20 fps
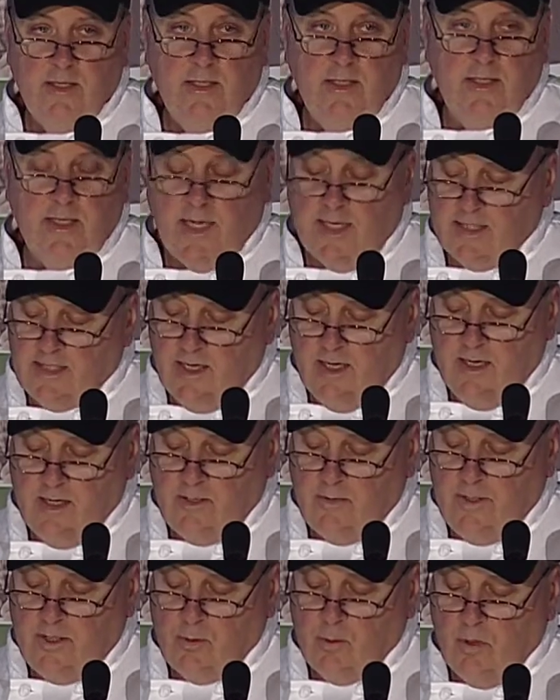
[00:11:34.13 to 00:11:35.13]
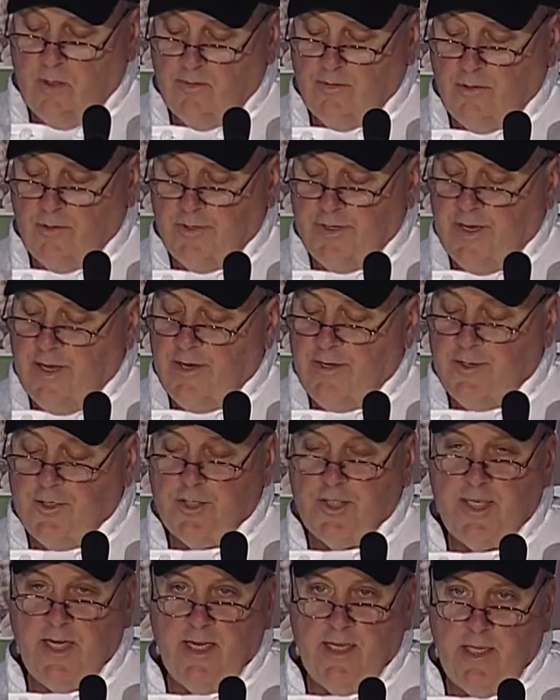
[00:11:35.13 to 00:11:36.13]
Does a hungry 12-year-old
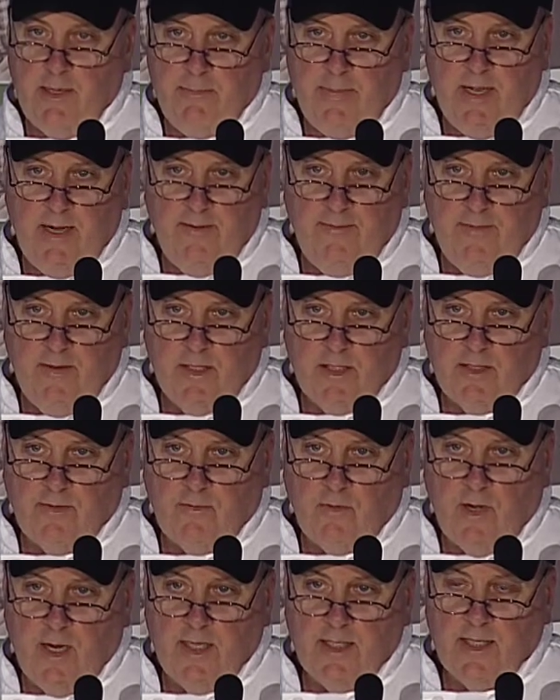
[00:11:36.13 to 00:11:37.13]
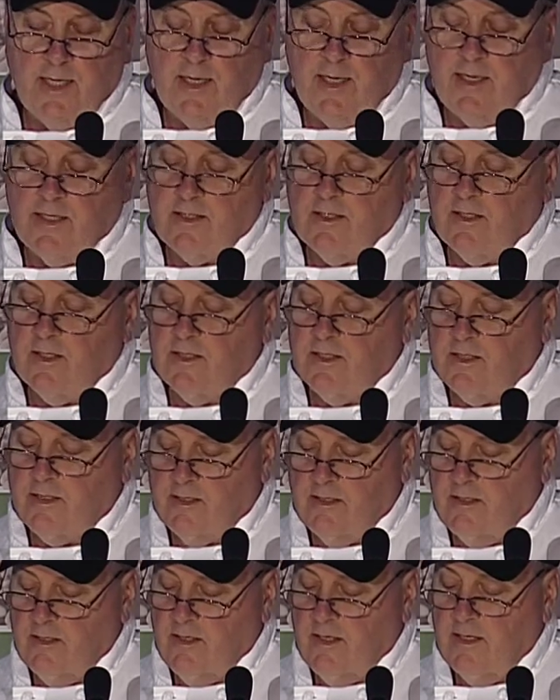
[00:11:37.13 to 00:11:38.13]
understand the benefits of rice and lentils?
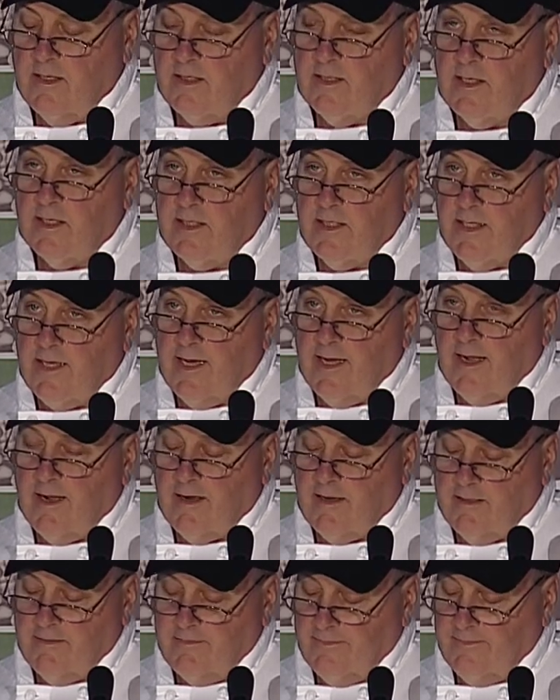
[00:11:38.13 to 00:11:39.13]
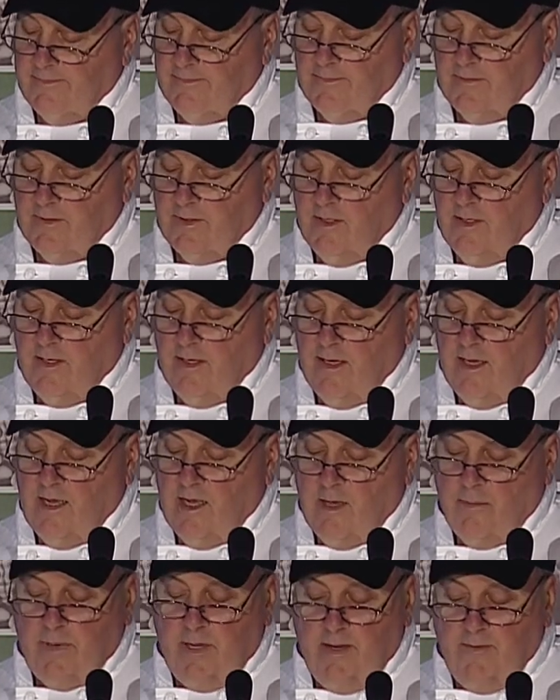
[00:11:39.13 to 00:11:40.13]
Does he care?
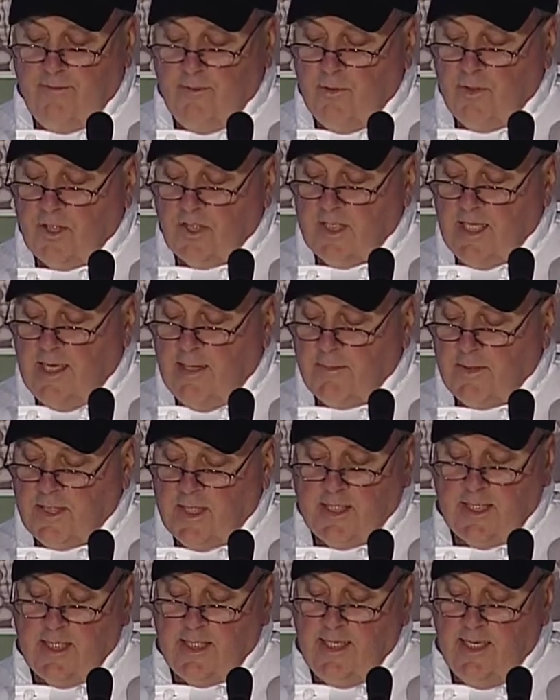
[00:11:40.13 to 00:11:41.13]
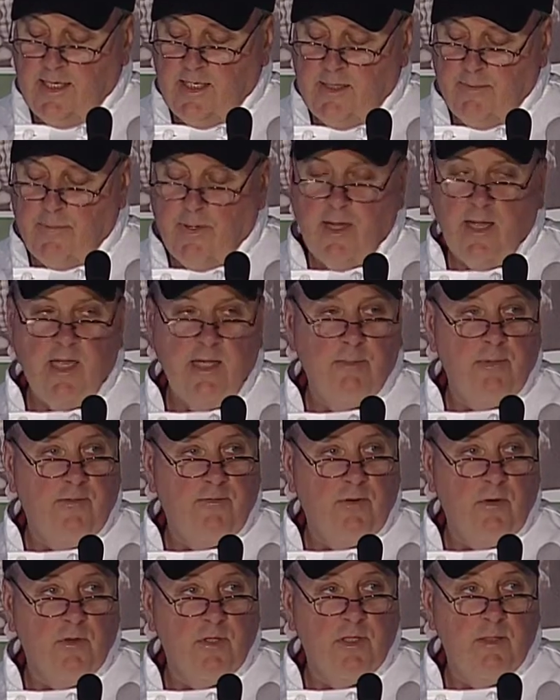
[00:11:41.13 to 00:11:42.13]
How many food stamps does it take to buy him a
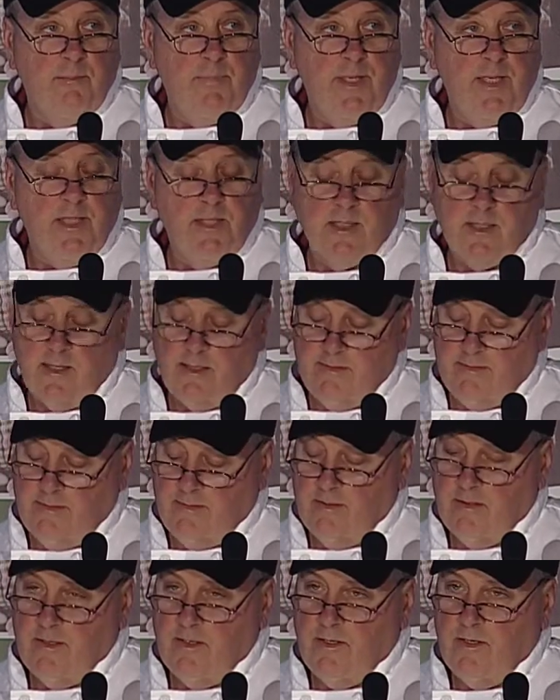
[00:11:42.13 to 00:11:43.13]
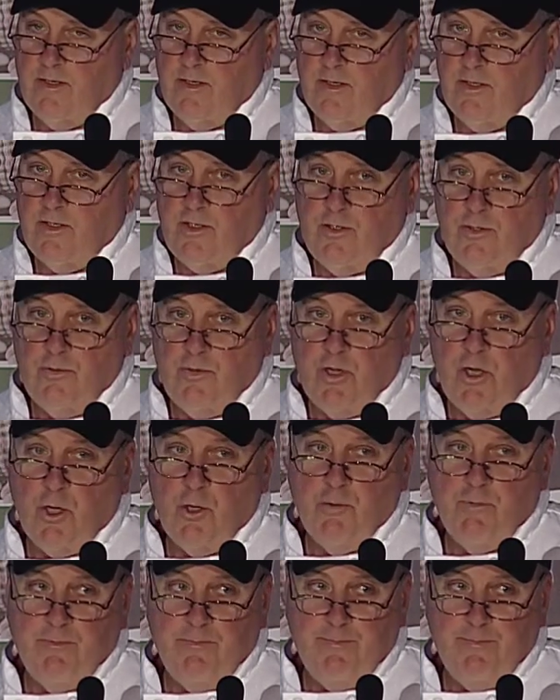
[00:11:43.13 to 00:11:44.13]
frozen pizza? Do you know?